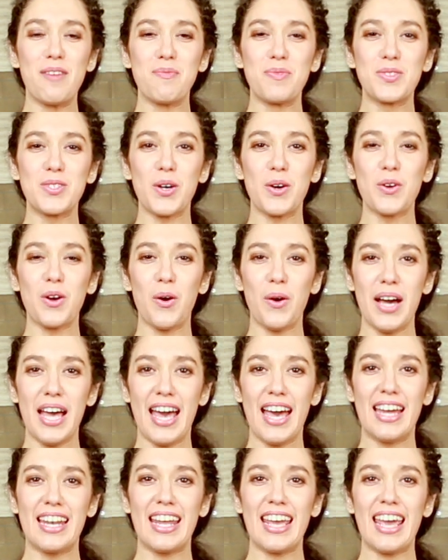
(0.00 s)
So go
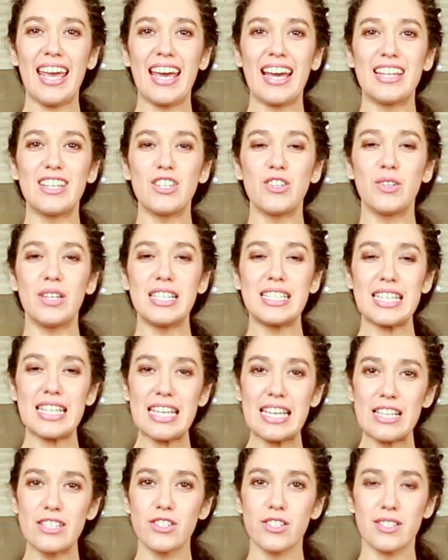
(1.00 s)
ahead and you need to
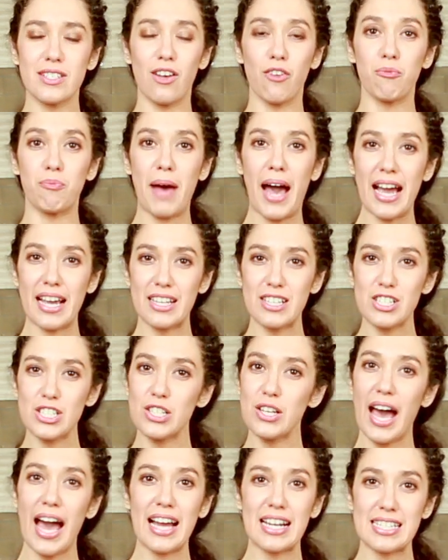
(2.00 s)
ease yourself back
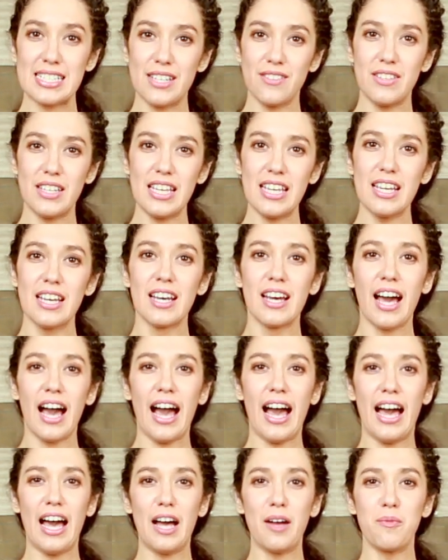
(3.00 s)
into activity
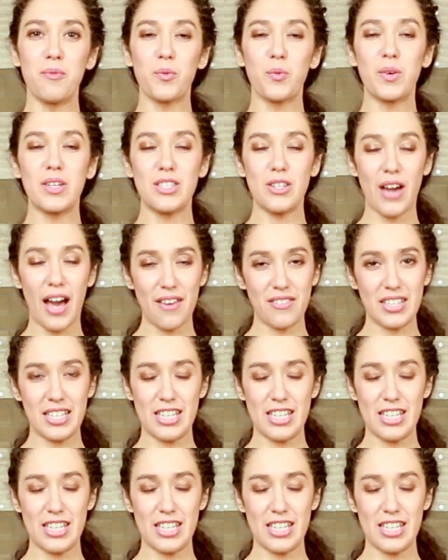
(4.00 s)
when you have an